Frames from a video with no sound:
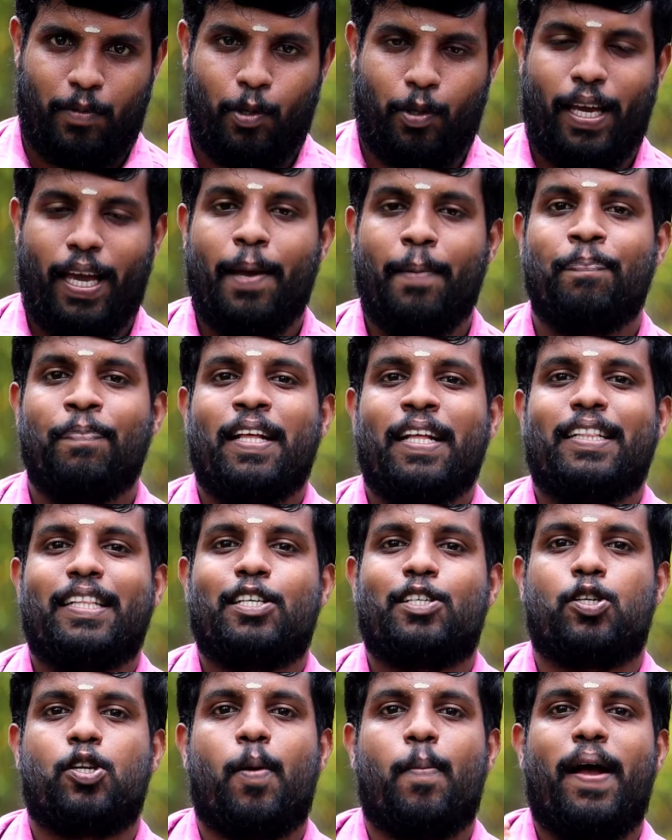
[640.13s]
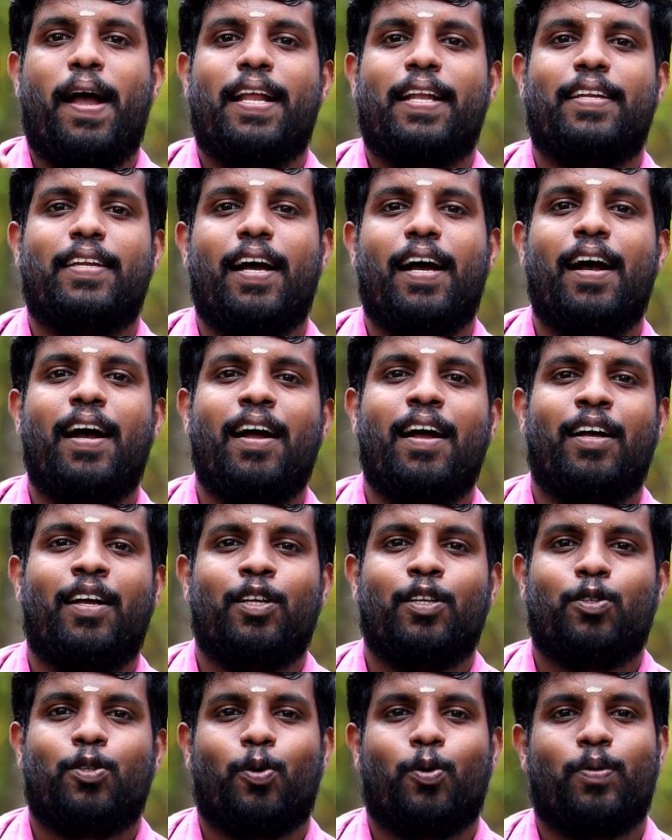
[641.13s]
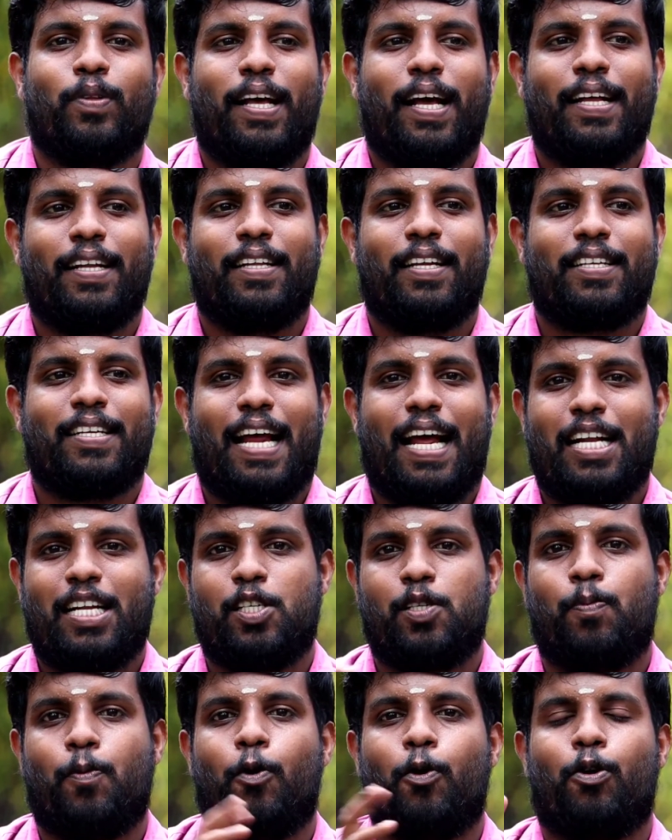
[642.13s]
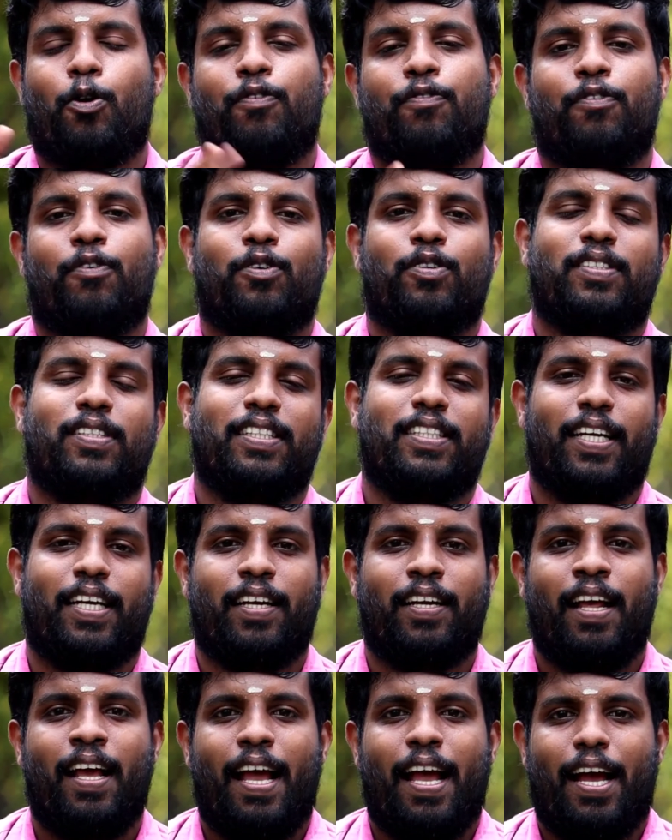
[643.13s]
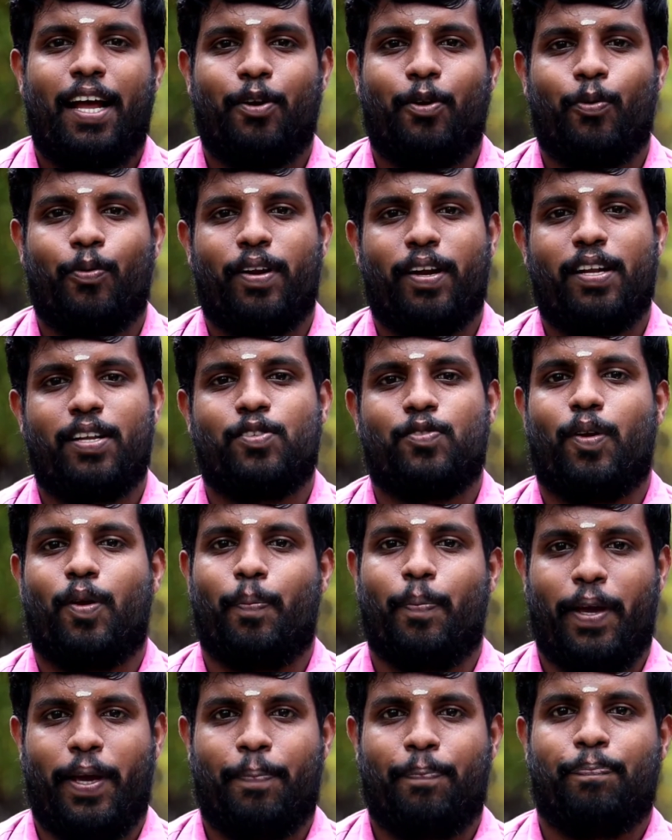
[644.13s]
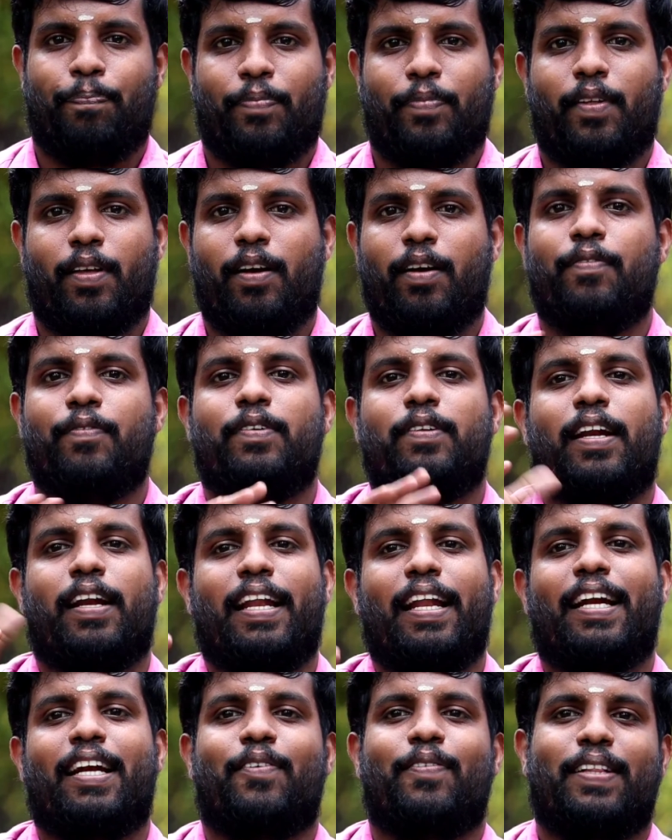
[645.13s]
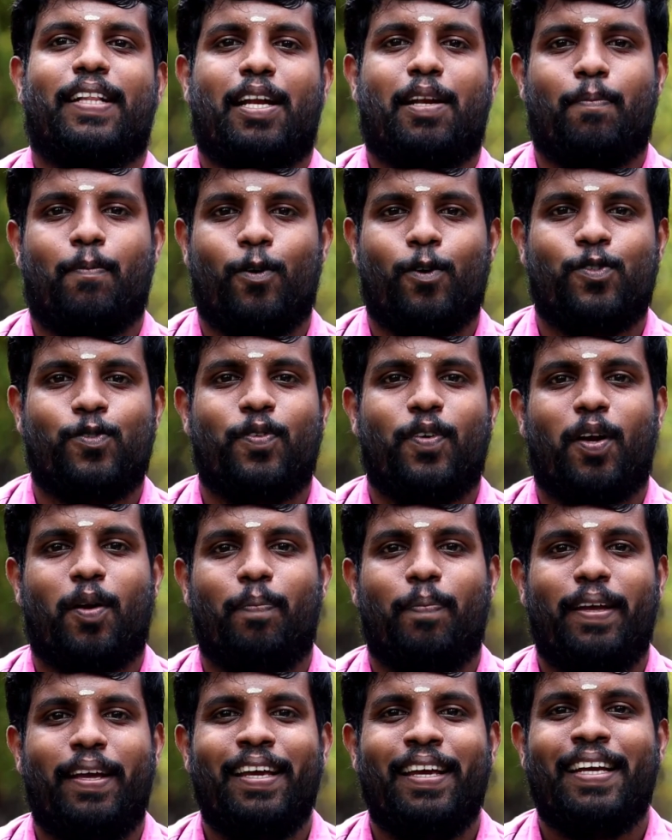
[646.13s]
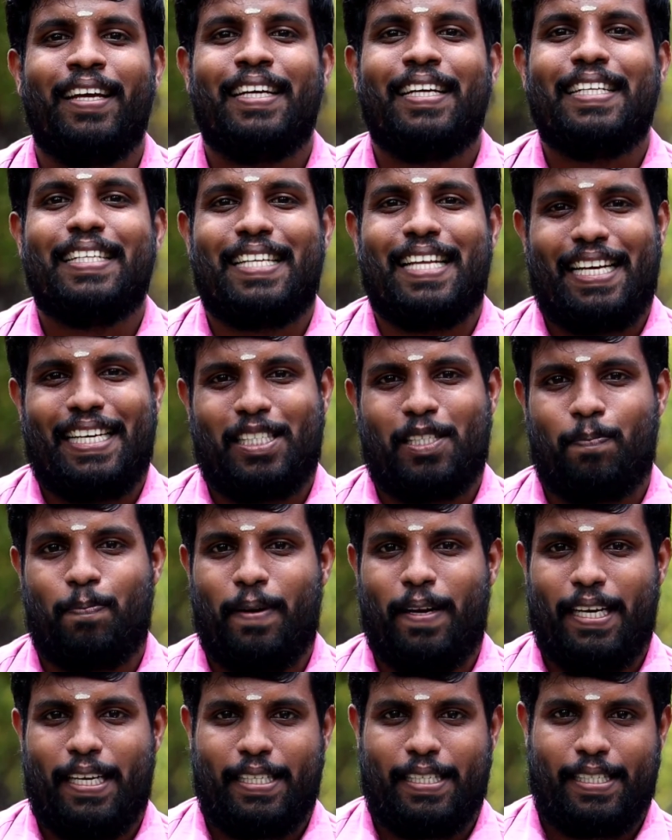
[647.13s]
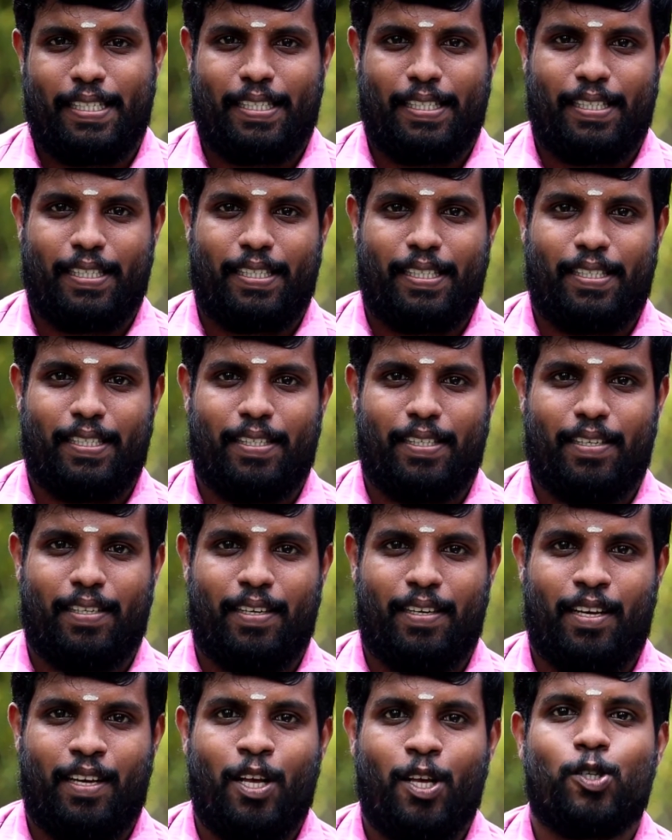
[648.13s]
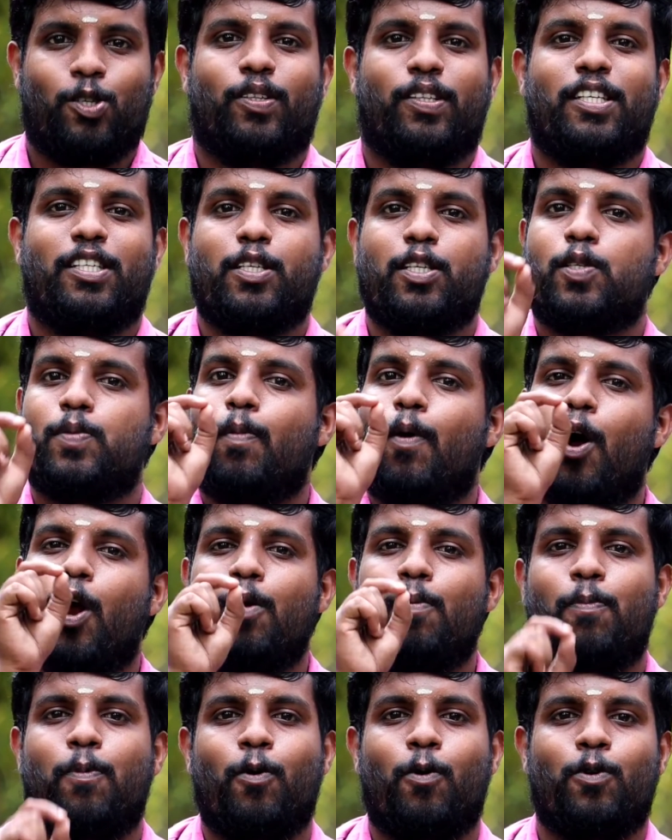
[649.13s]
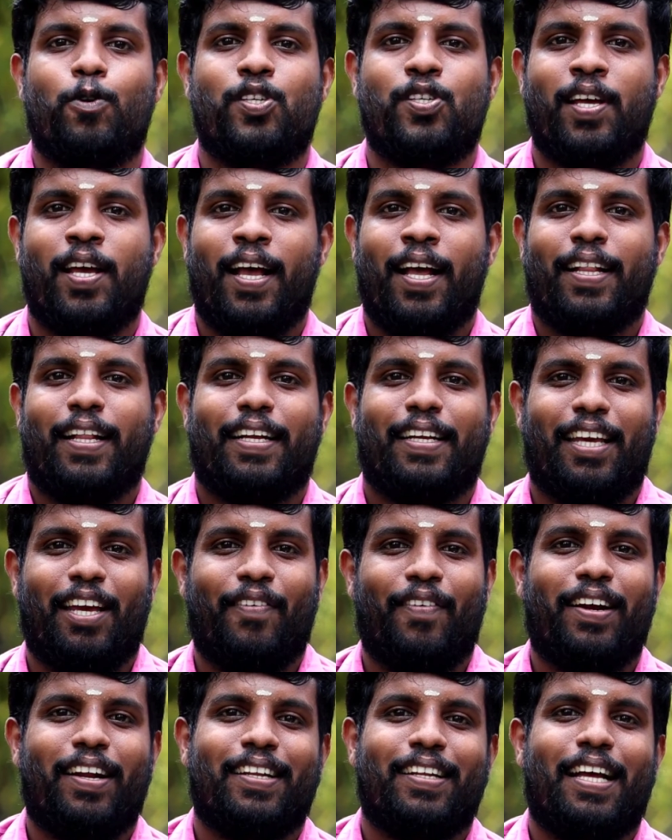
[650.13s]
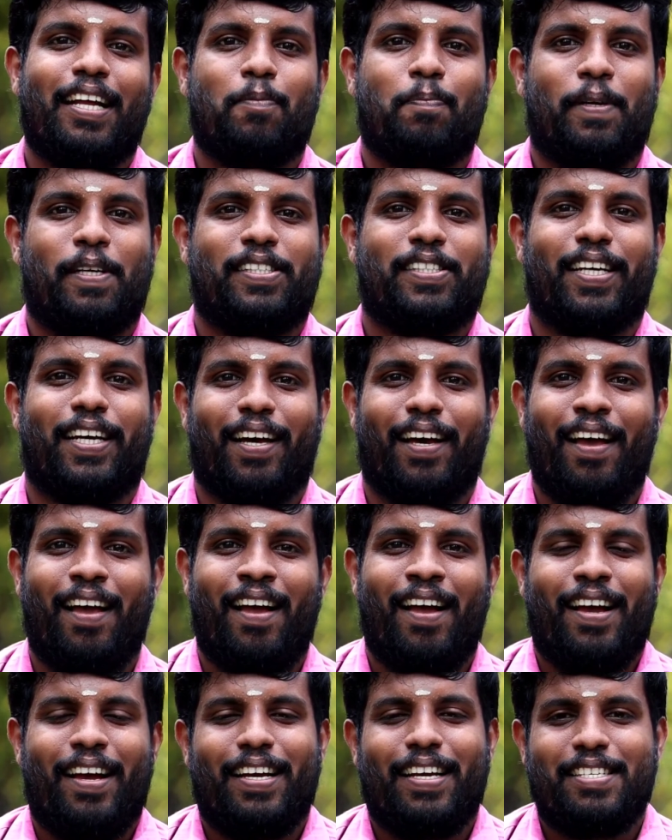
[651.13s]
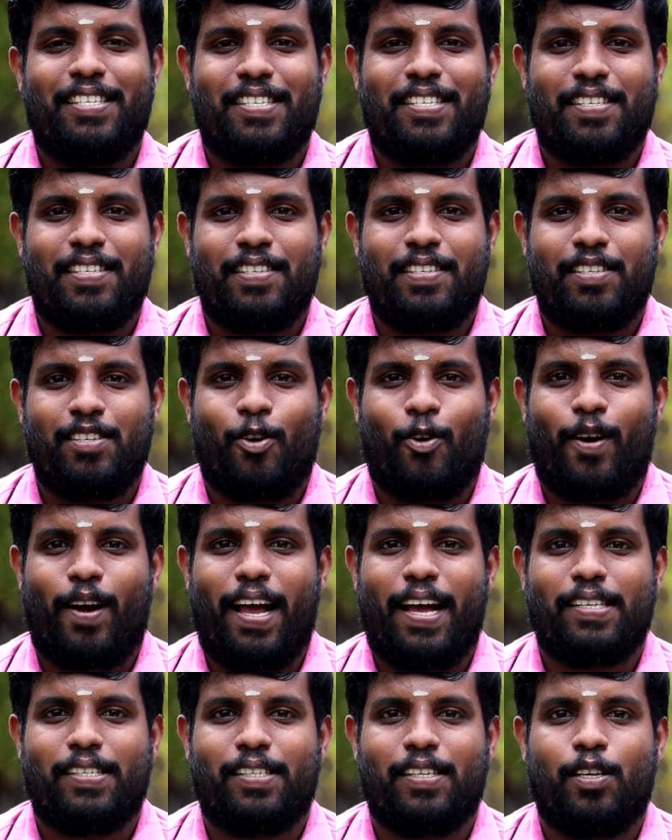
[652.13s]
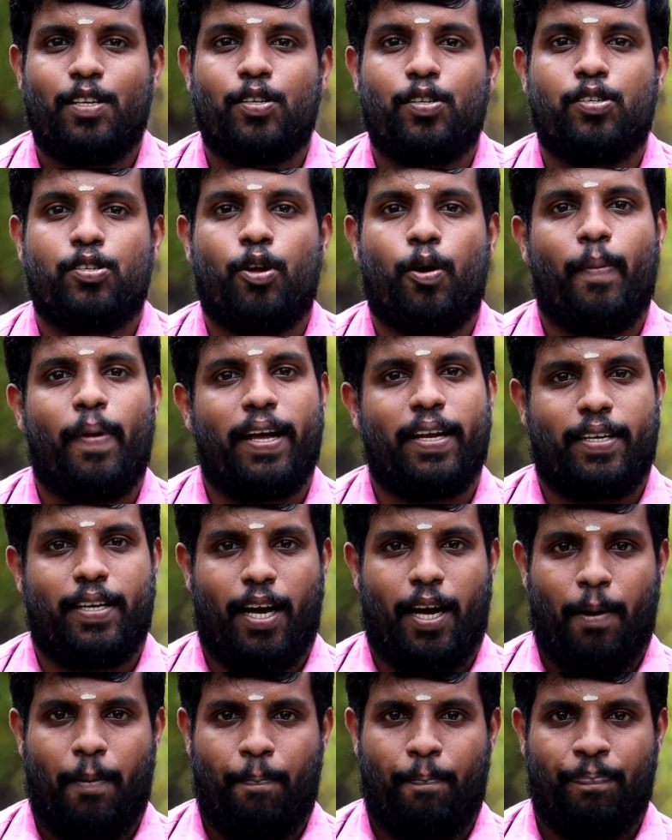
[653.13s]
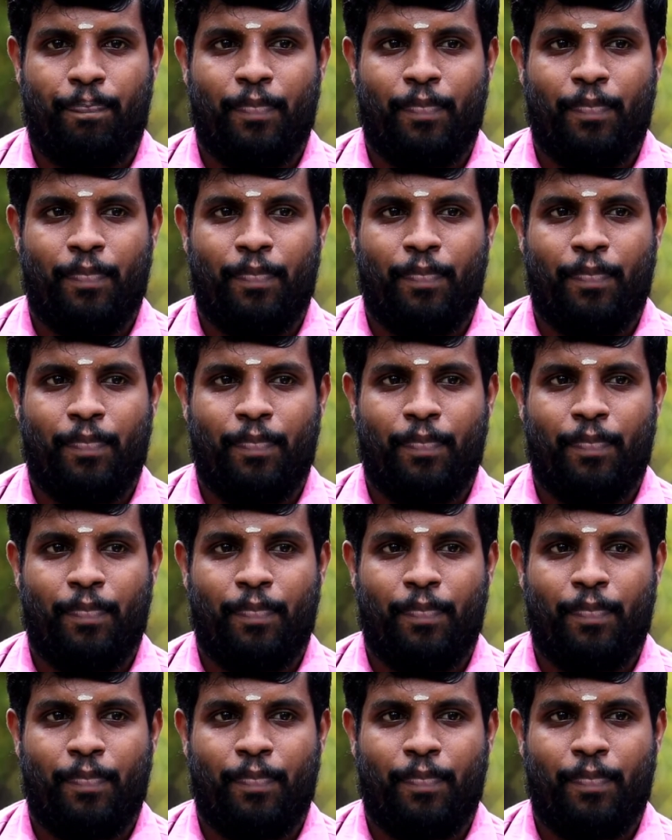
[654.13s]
Okay, the stomata, through that the transport of oxygen and nutrients will be related with atmosphere takes place. So this small pores that given in that picture is known as stomata.